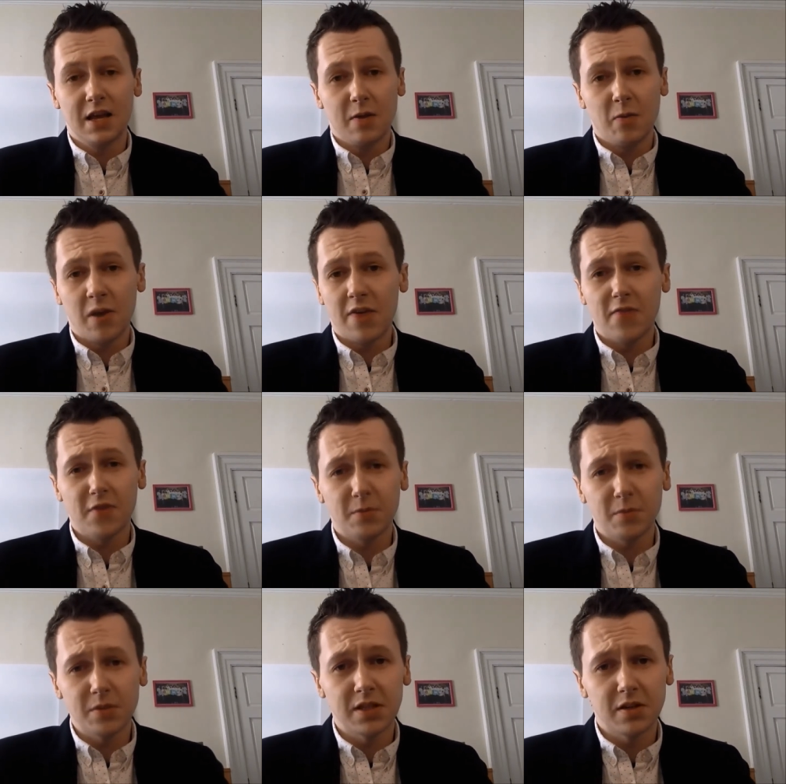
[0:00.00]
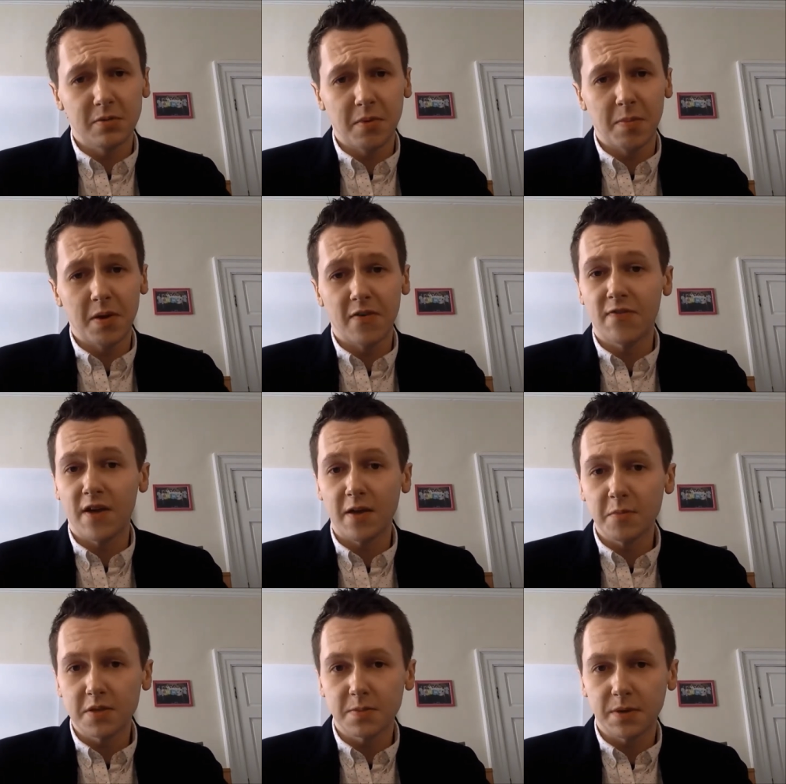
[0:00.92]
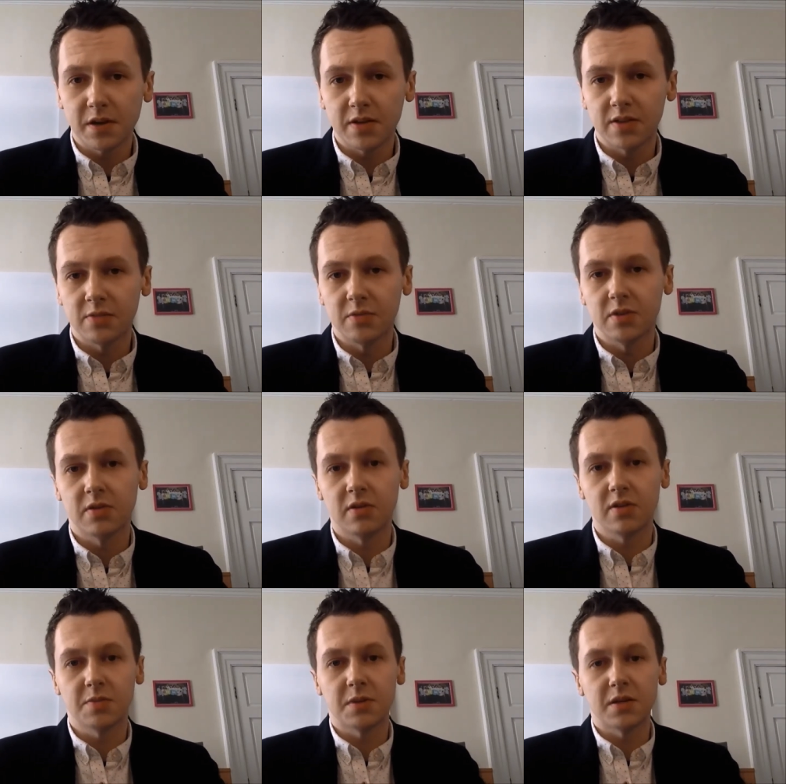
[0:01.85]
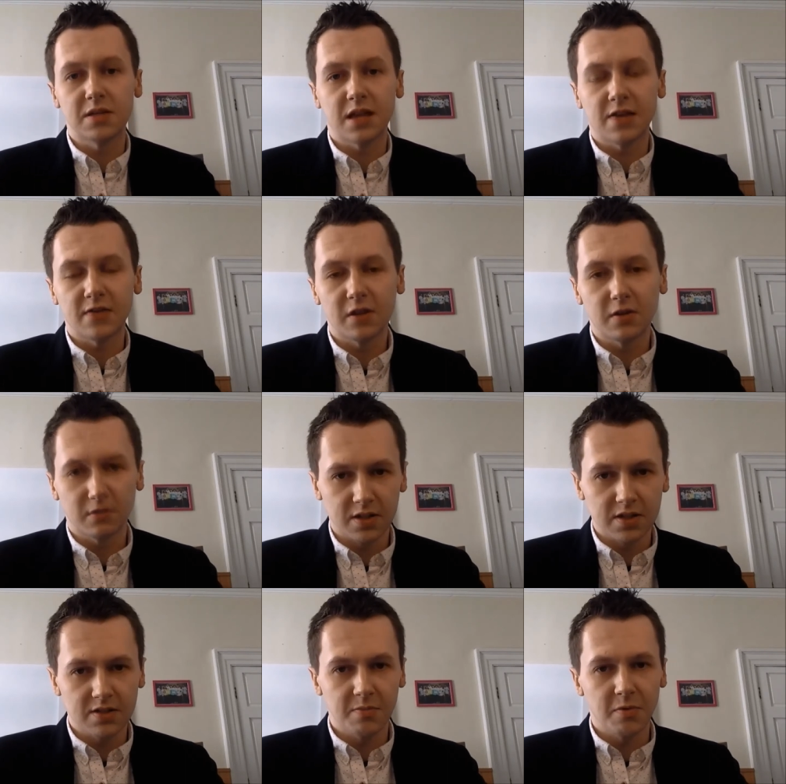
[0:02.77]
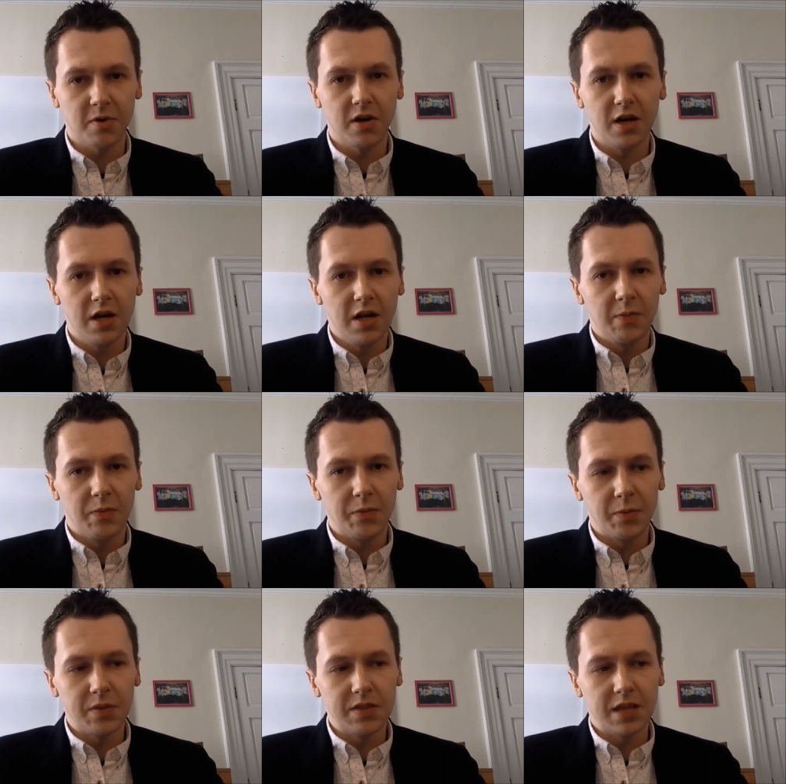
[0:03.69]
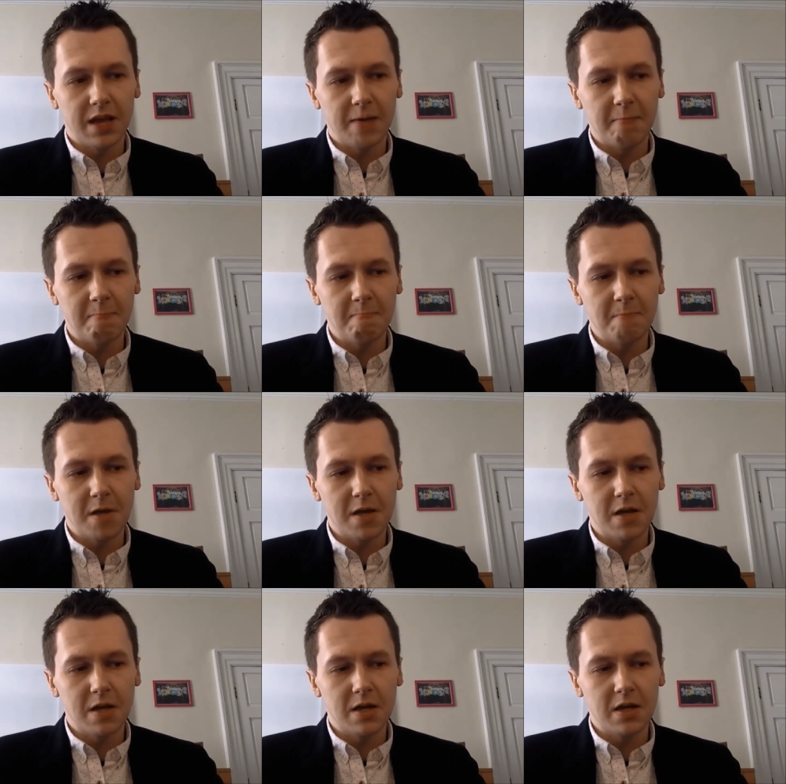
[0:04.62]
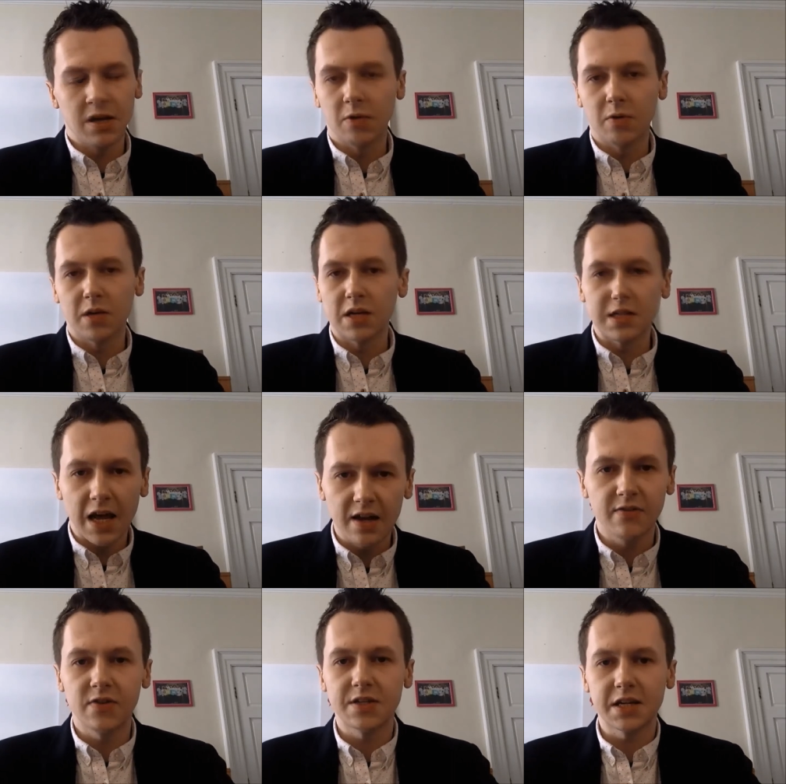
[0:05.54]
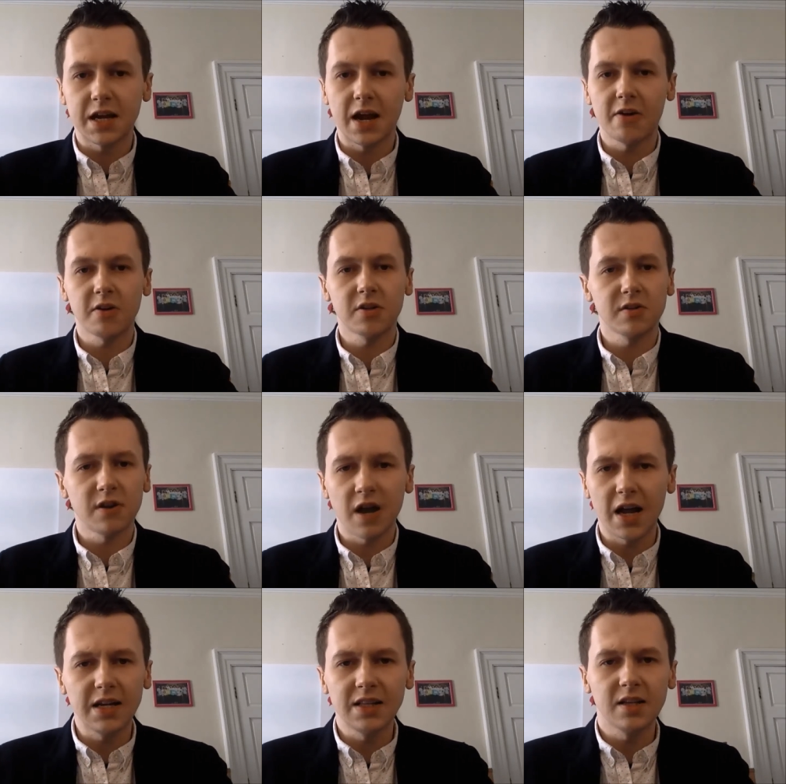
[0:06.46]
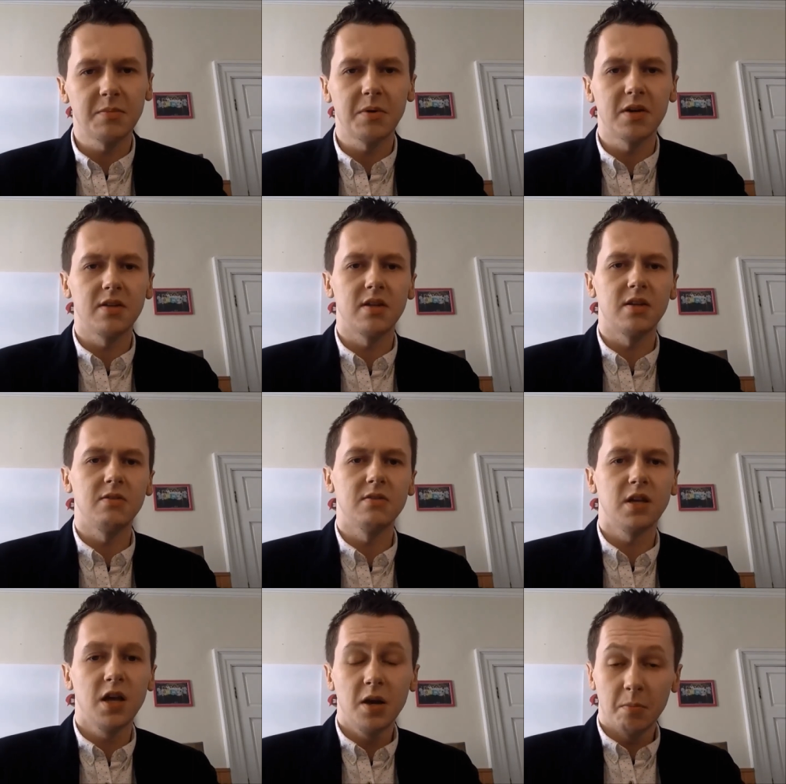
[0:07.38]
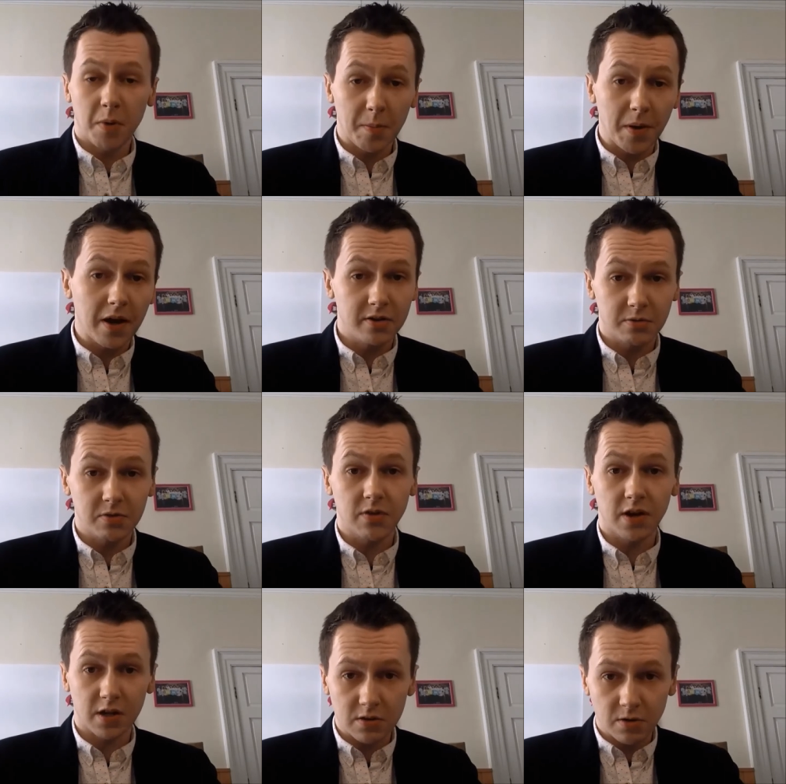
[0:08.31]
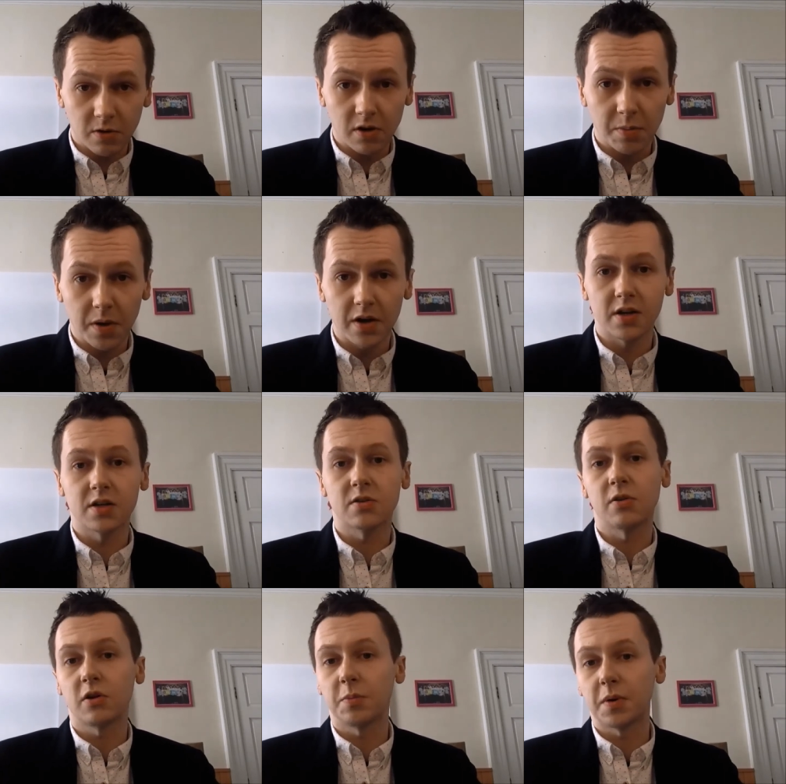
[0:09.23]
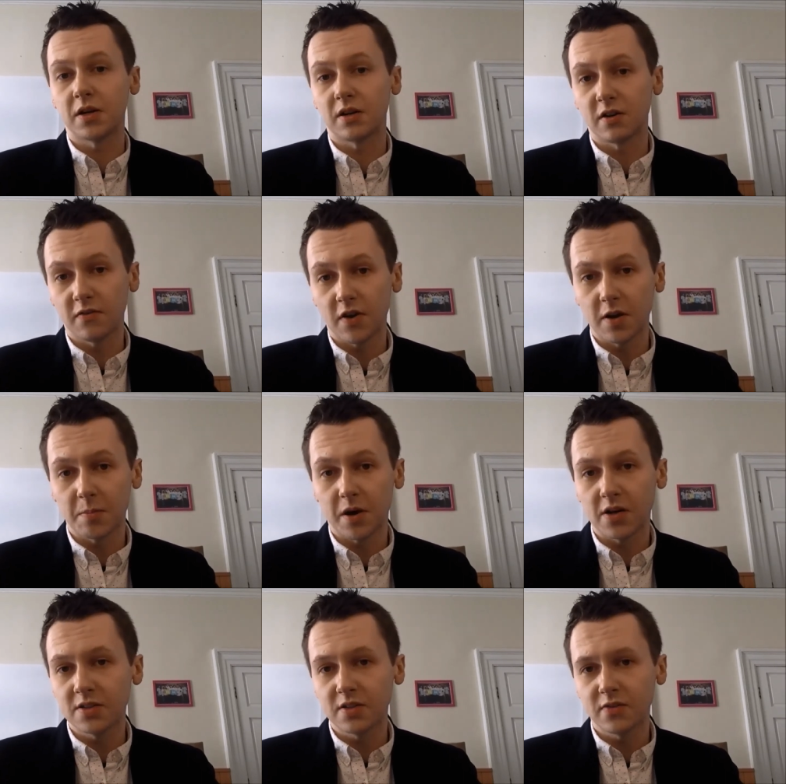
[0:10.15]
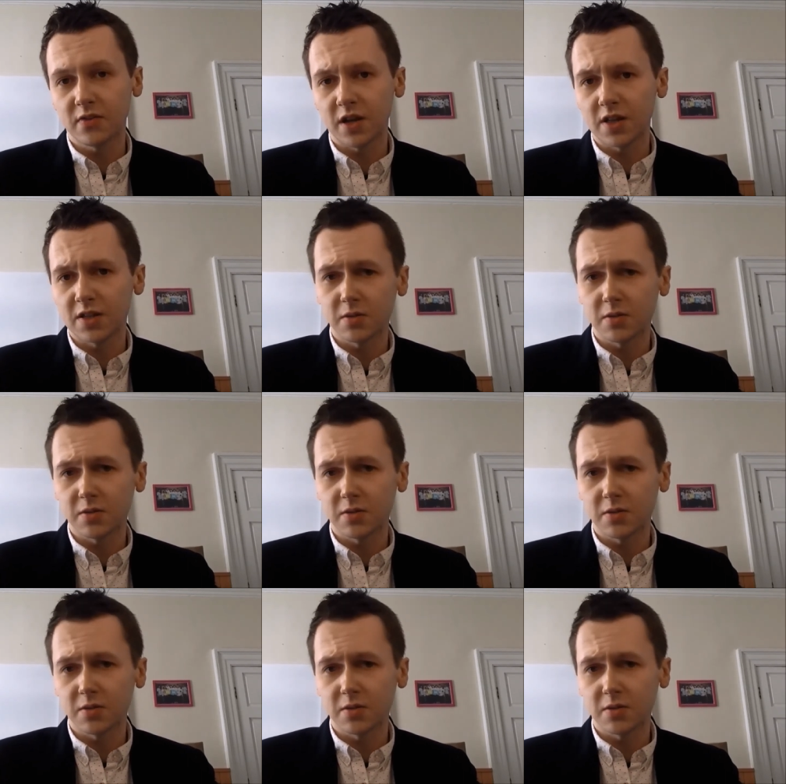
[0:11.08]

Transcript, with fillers: whenever there was, you know, maybe a famous person who was talked about as having autism, or there was, um, you know, a television character, or anything about it in the news, my parents would try and talk about it and talk about it in a very positive light.